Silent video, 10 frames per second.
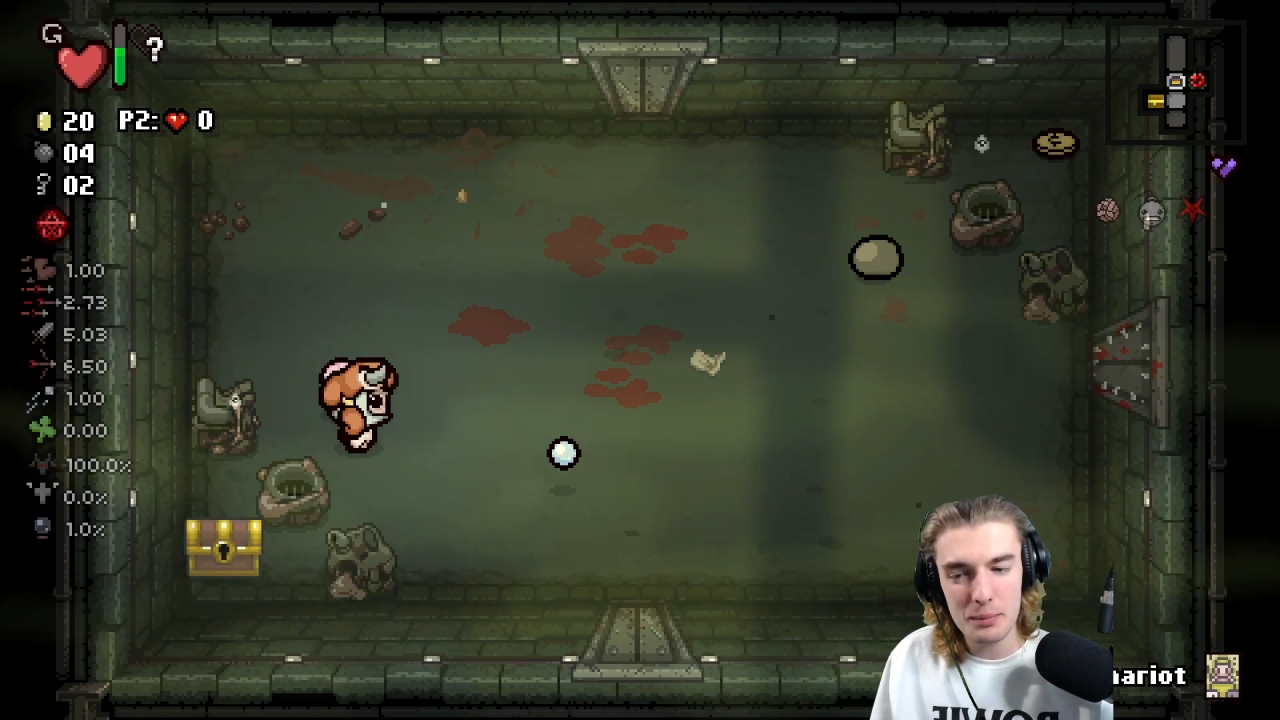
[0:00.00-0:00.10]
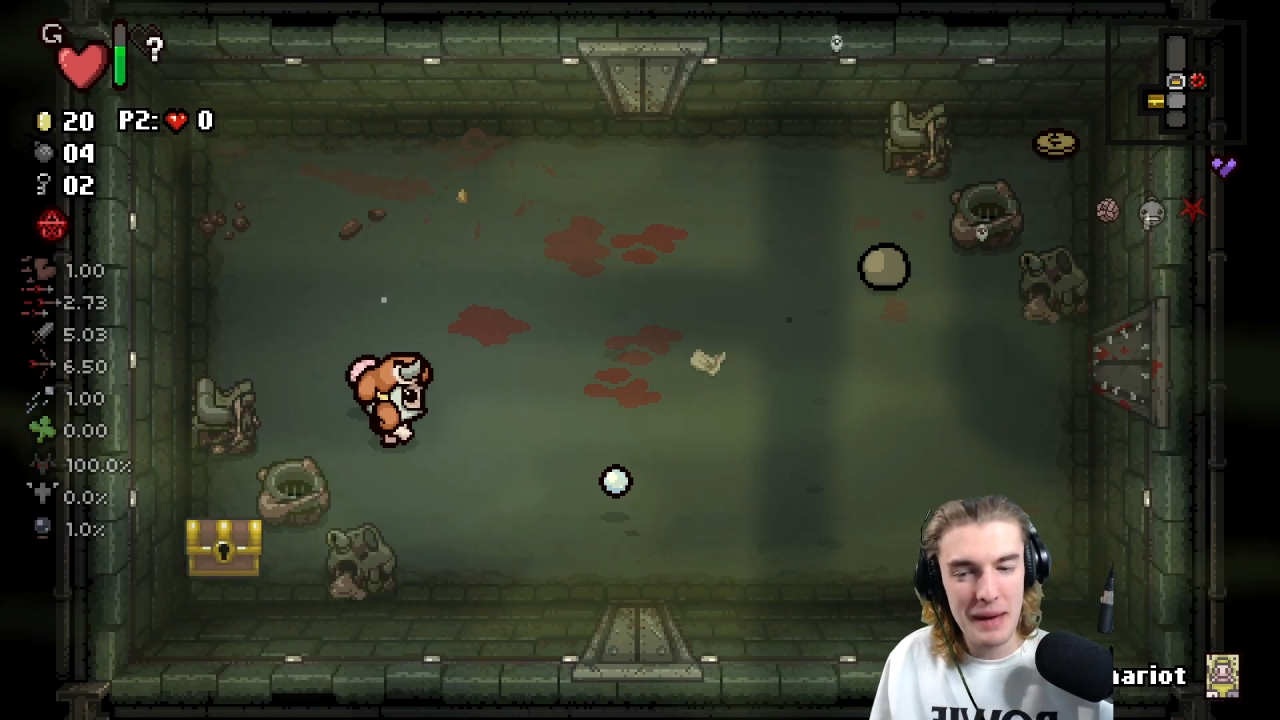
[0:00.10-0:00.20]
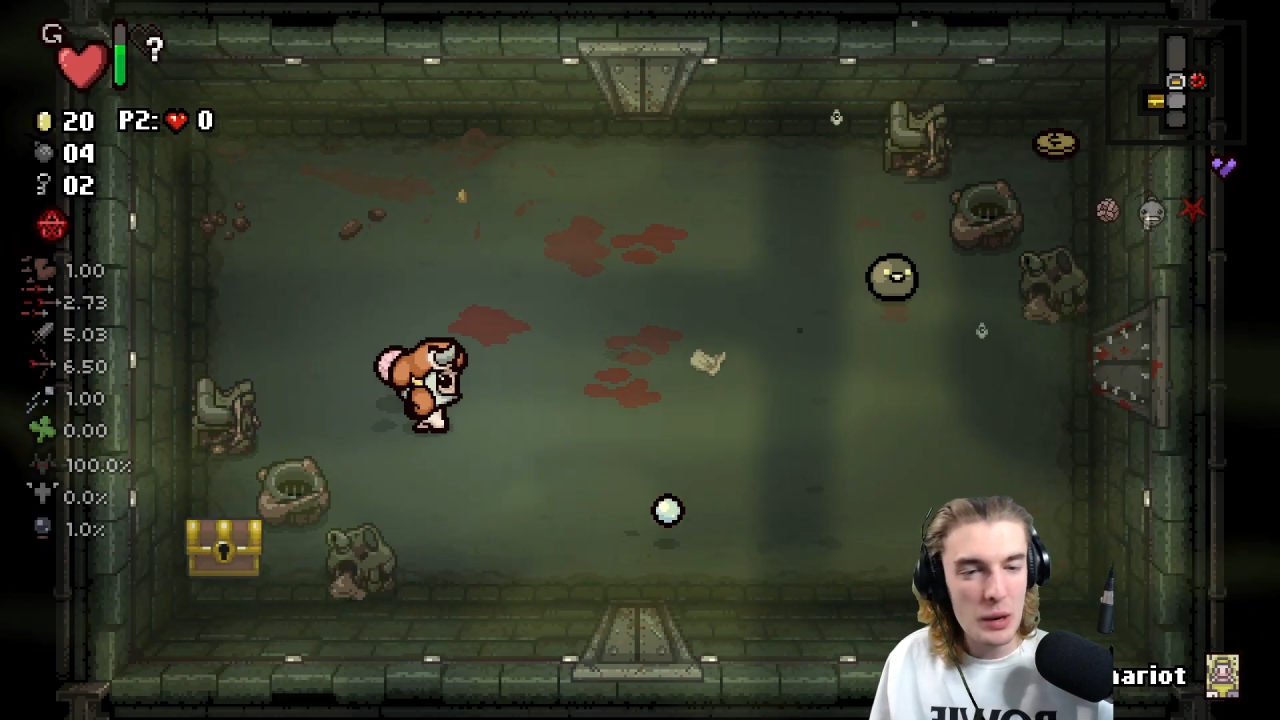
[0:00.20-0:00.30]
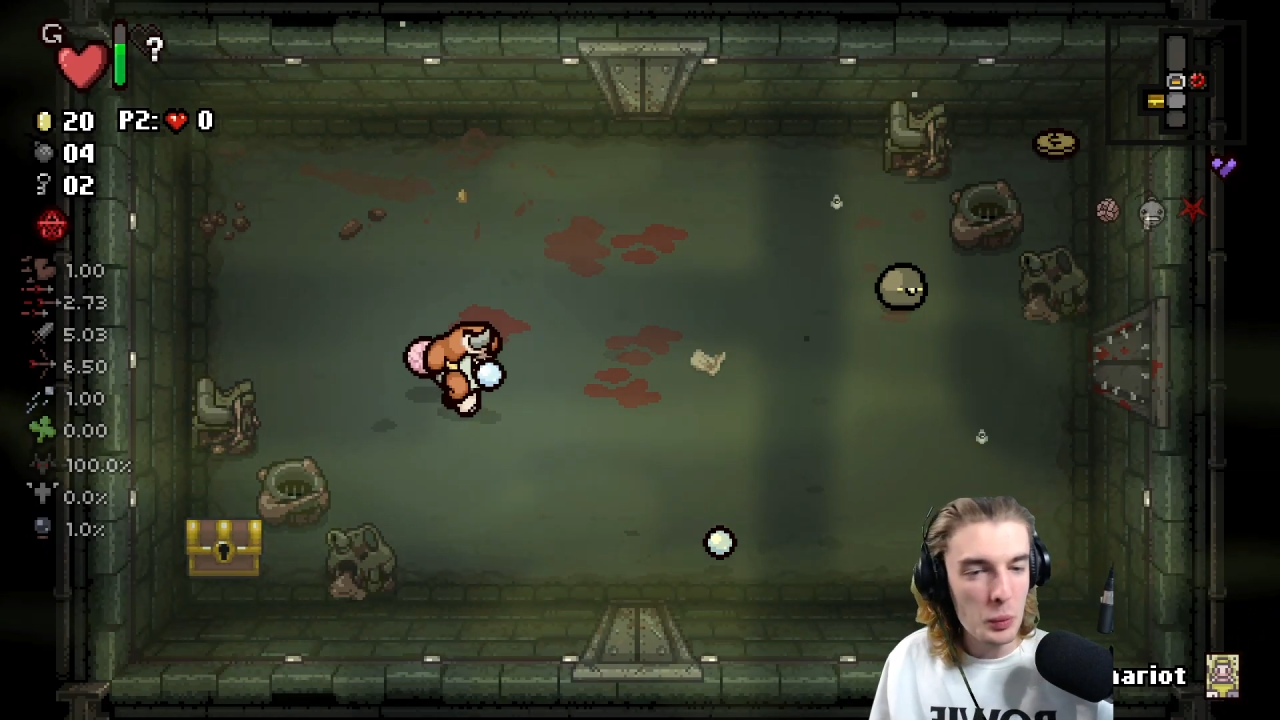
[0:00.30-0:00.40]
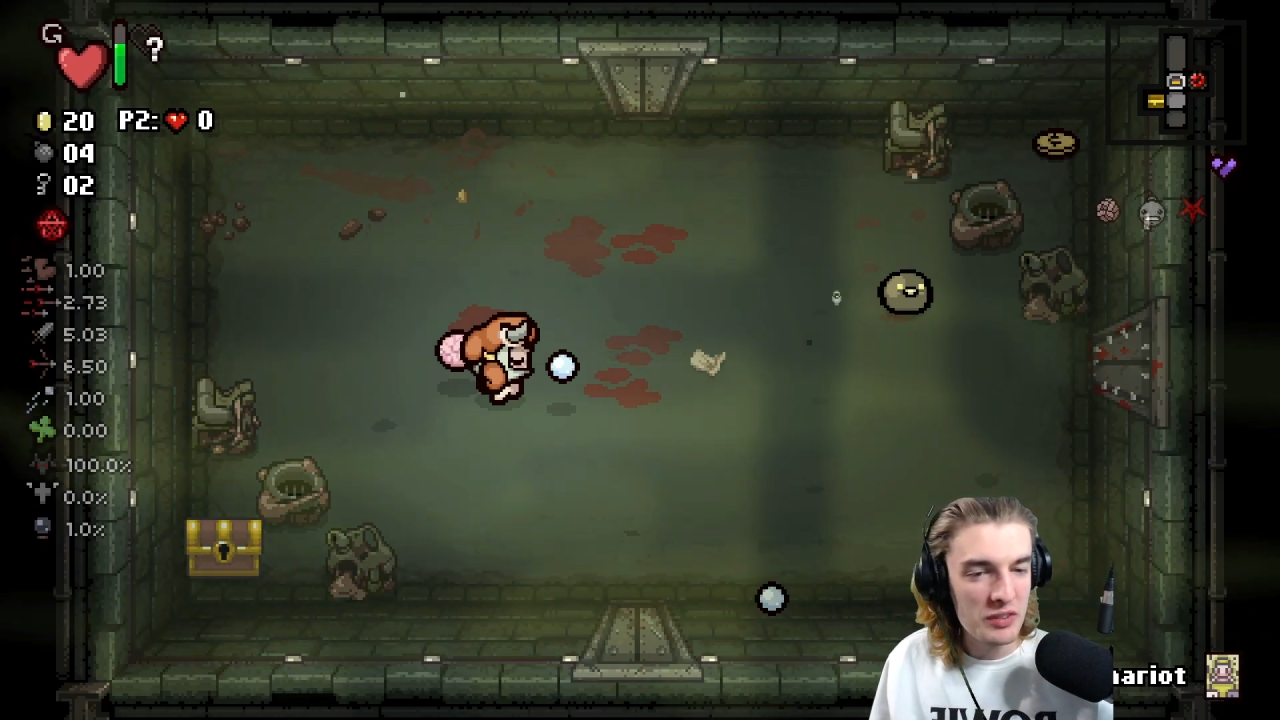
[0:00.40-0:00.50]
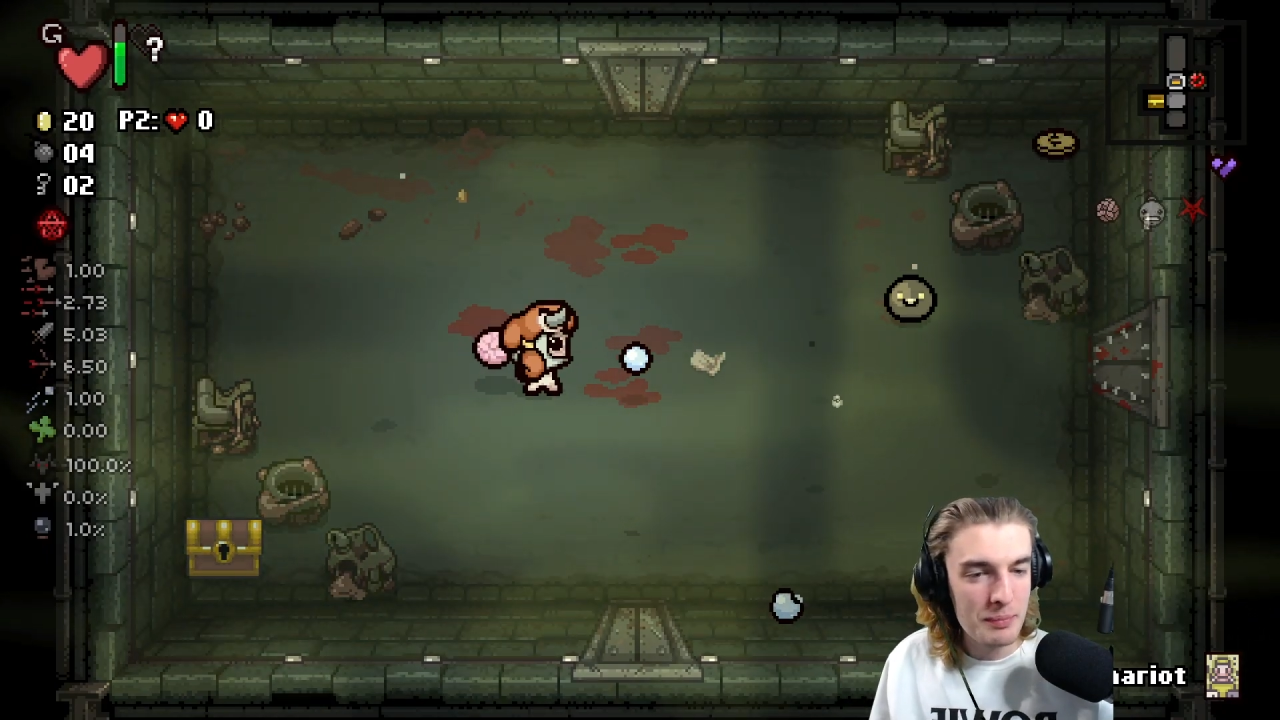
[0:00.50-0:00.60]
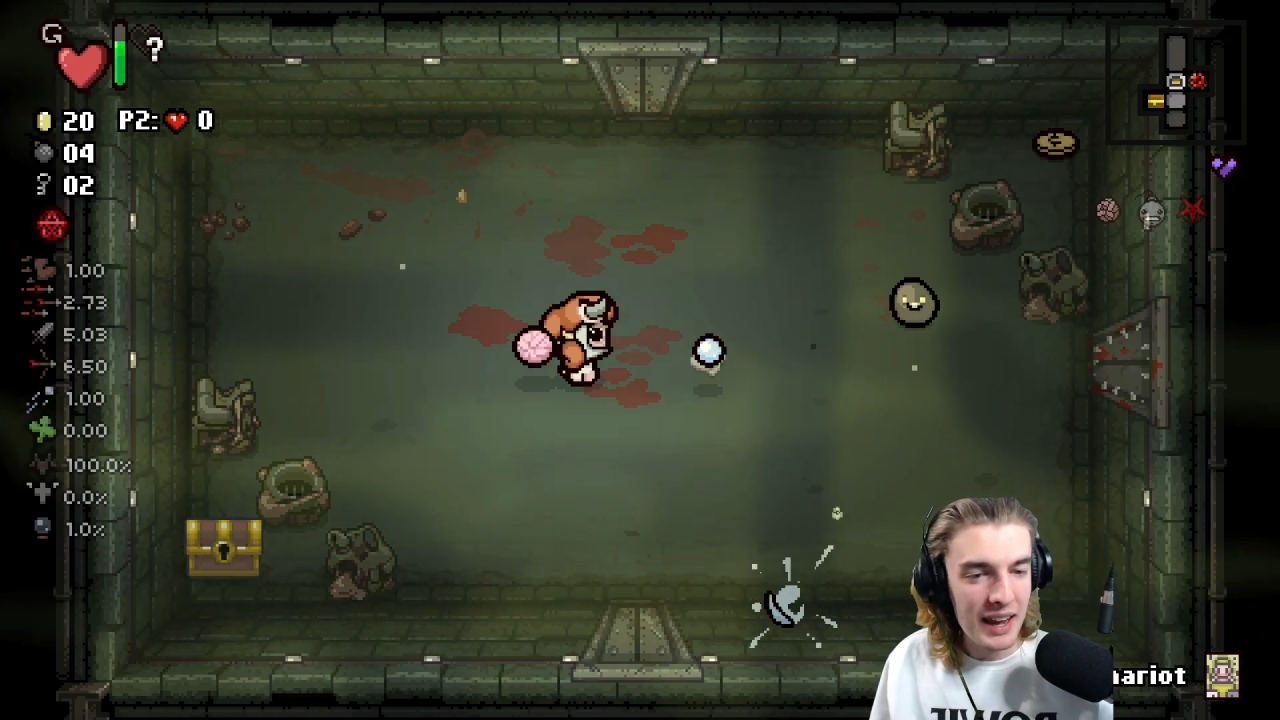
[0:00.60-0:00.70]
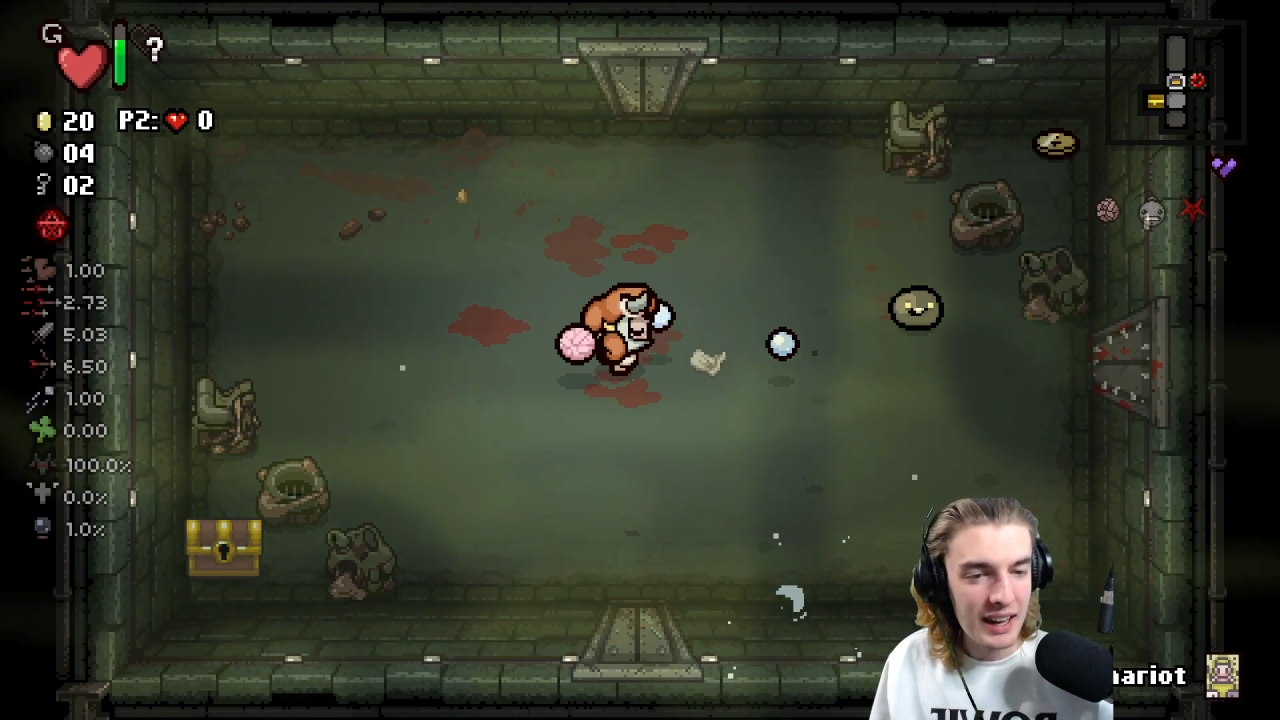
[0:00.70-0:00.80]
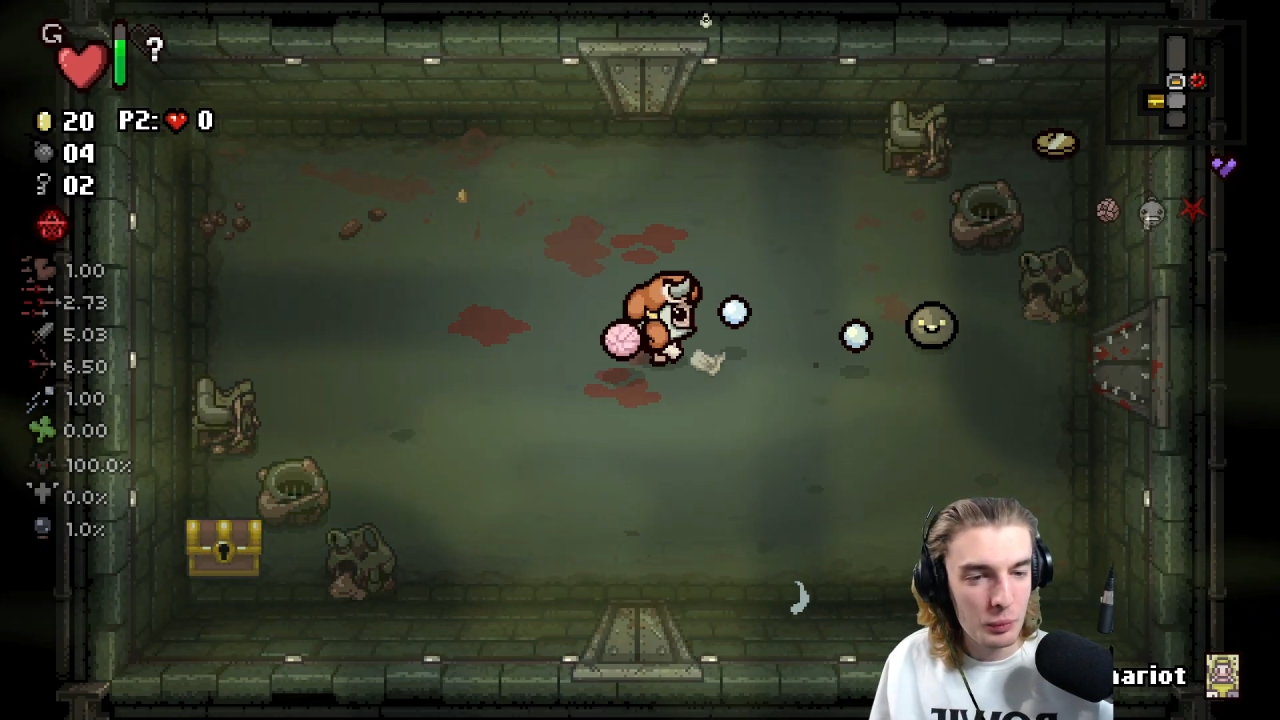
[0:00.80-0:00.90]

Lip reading: bed we've made,